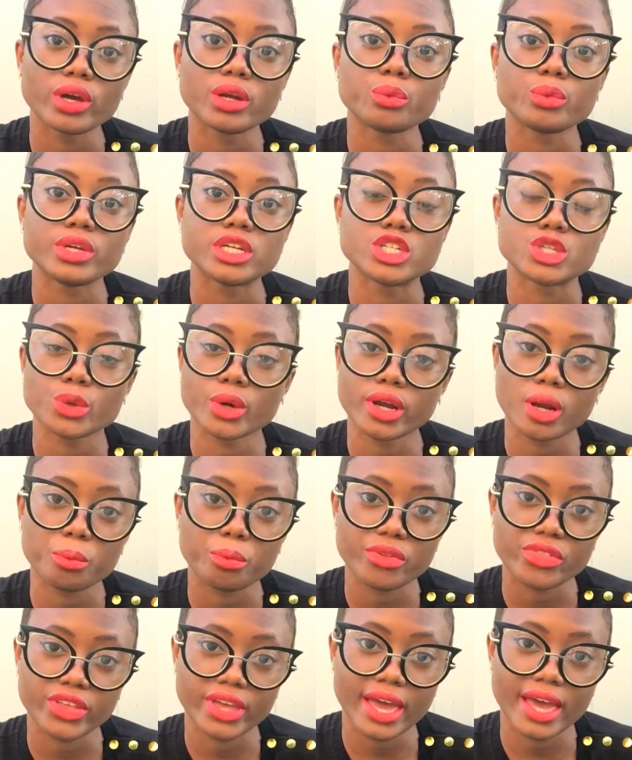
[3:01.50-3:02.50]
when we join up
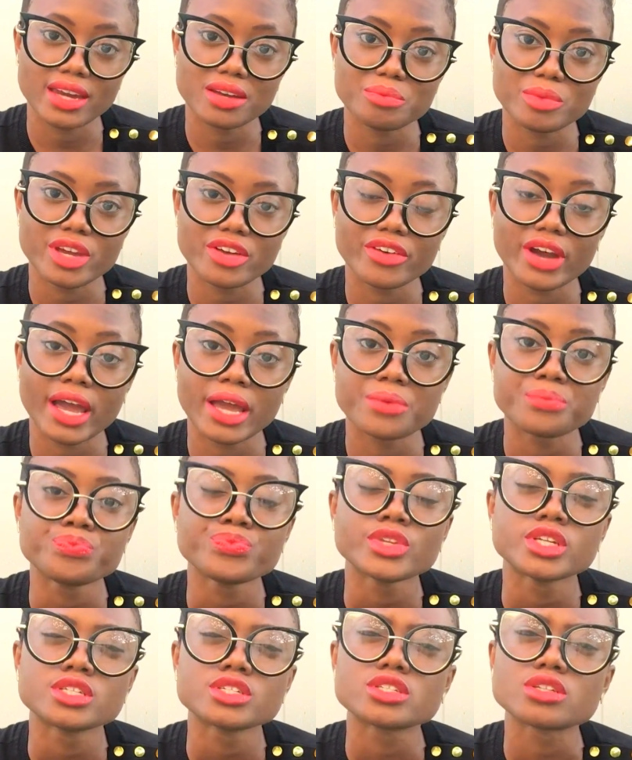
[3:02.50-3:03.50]
with the enemy, right?
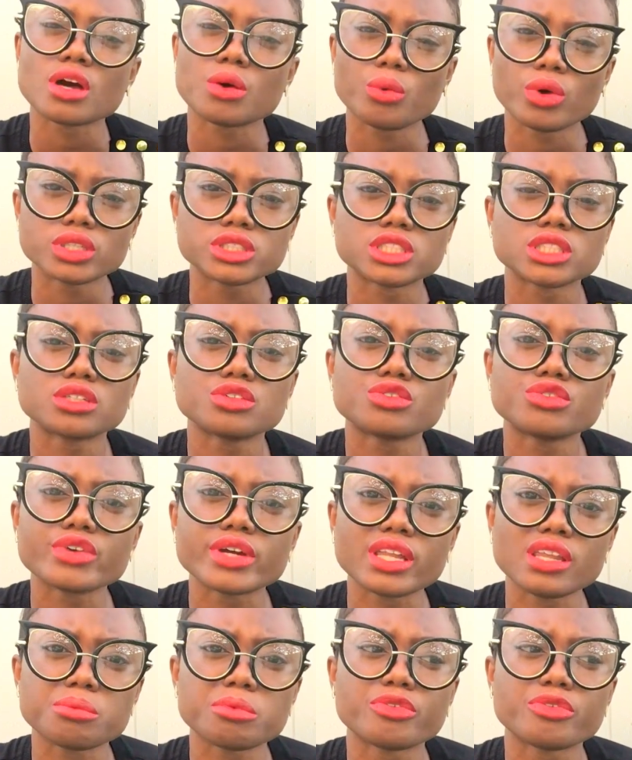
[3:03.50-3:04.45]
So I want you to really,